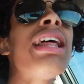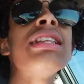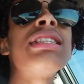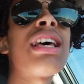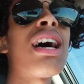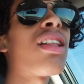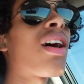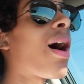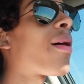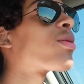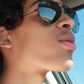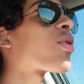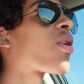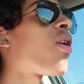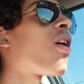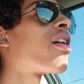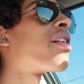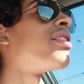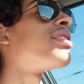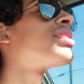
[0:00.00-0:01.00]
didn't tell her I was
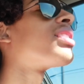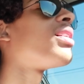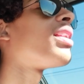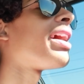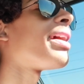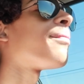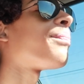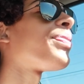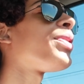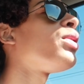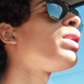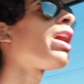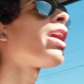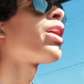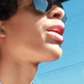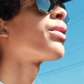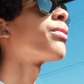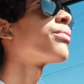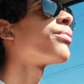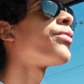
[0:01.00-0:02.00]
recording, so, like, you got
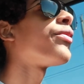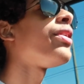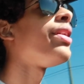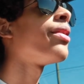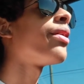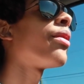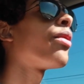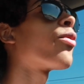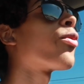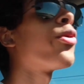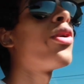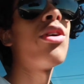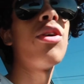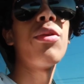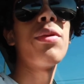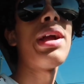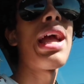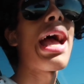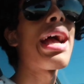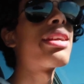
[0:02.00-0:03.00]
her real, real
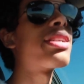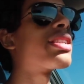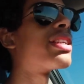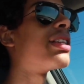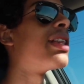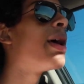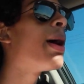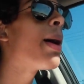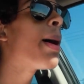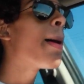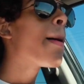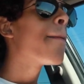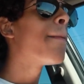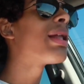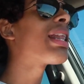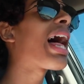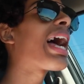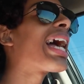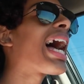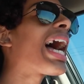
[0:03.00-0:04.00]
reaction.
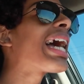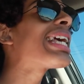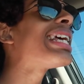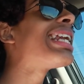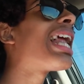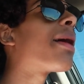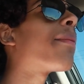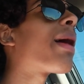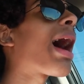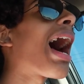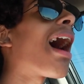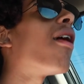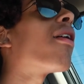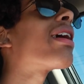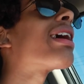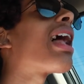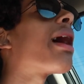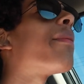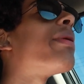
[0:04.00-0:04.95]
But, like, I cannot, how could I